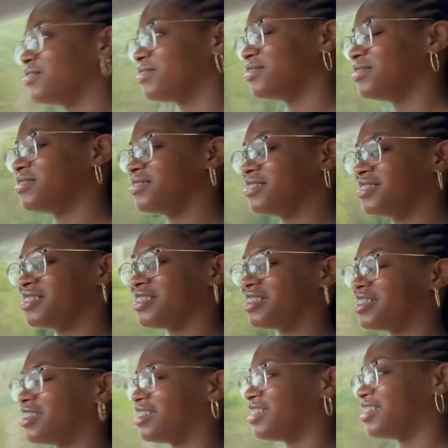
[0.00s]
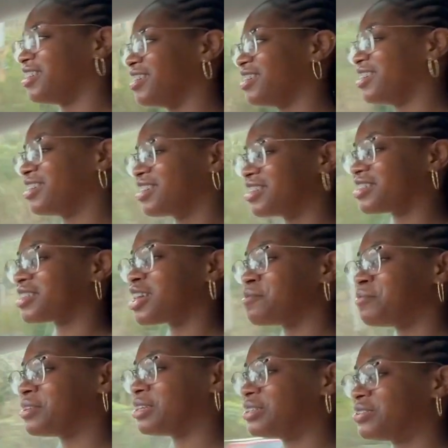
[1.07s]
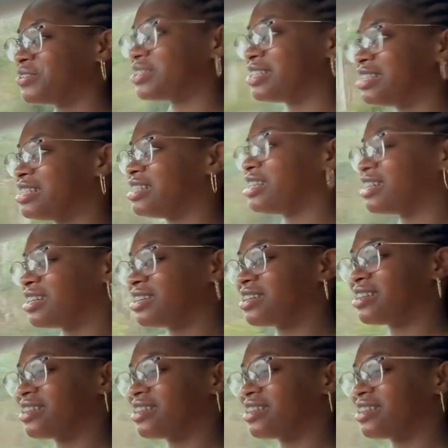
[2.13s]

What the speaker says: leg. Like that would totally be.